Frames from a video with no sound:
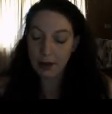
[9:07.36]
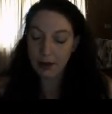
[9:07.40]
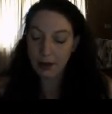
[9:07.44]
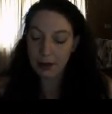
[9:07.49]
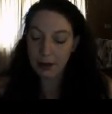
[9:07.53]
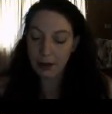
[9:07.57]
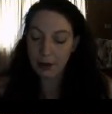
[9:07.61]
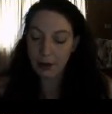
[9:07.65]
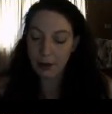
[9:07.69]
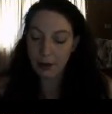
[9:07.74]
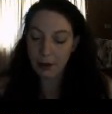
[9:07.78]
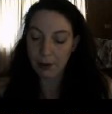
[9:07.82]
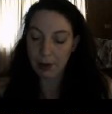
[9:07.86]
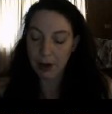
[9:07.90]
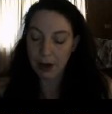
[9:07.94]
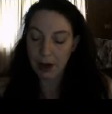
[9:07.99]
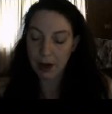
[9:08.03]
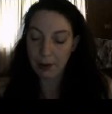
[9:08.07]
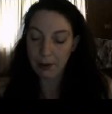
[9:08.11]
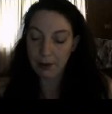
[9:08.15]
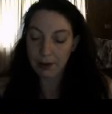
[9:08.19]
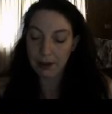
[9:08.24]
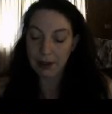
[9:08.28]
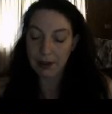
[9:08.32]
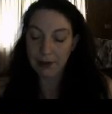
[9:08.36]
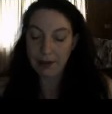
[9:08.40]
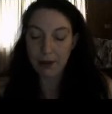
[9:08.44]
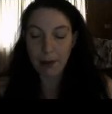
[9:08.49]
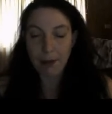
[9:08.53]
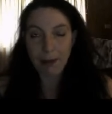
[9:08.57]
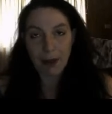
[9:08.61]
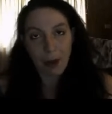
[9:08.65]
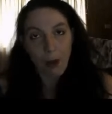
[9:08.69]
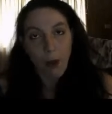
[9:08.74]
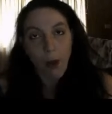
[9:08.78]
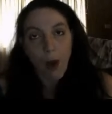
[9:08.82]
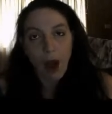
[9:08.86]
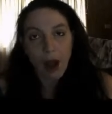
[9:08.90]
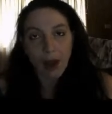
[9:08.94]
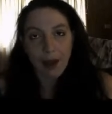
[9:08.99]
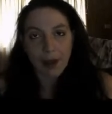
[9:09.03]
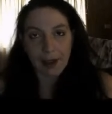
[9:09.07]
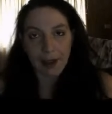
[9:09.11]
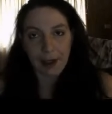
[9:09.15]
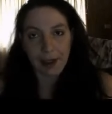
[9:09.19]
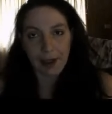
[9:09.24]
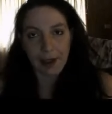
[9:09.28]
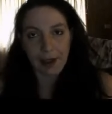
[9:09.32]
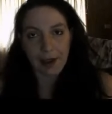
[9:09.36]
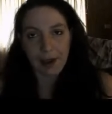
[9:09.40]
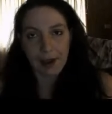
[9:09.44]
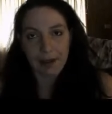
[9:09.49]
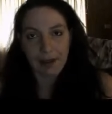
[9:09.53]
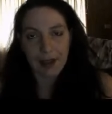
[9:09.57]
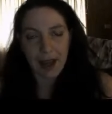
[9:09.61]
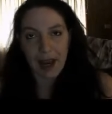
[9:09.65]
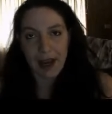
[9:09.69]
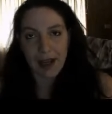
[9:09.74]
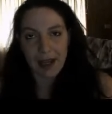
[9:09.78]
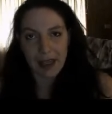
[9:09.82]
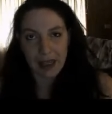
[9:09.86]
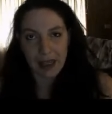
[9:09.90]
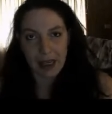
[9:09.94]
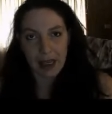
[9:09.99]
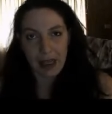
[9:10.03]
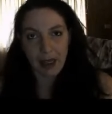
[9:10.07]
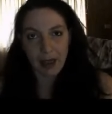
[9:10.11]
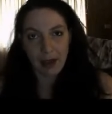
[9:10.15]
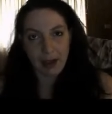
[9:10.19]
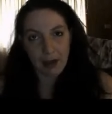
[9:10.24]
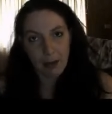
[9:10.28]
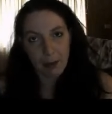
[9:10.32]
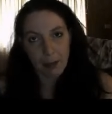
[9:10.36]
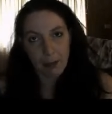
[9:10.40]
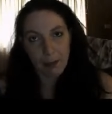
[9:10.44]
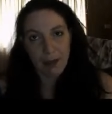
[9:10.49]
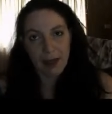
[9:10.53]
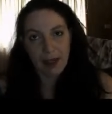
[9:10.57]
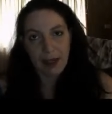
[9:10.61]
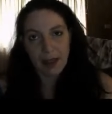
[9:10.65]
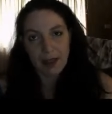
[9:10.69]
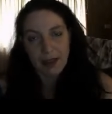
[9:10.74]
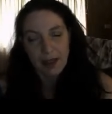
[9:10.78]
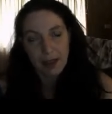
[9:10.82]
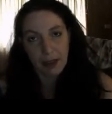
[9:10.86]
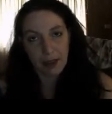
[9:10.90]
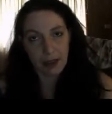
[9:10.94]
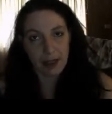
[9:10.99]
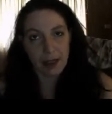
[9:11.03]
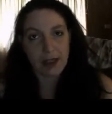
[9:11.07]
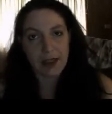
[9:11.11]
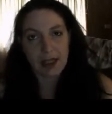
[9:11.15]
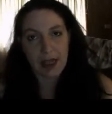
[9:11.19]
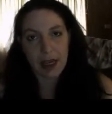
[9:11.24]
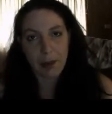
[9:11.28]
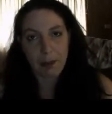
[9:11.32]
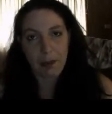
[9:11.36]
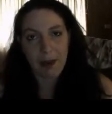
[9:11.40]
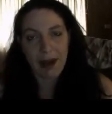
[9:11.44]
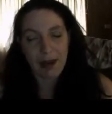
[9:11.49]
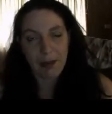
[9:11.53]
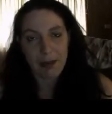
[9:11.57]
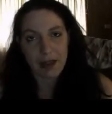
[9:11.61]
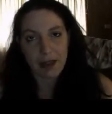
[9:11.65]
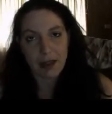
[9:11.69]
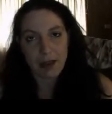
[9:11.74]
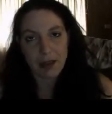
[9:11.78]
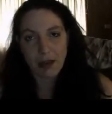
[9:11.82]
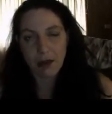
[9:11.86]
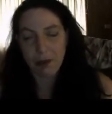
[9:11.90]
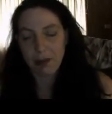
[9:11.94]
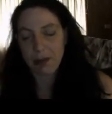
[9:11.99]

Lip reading: you know, give up the quality of the editing because they're going to take payments.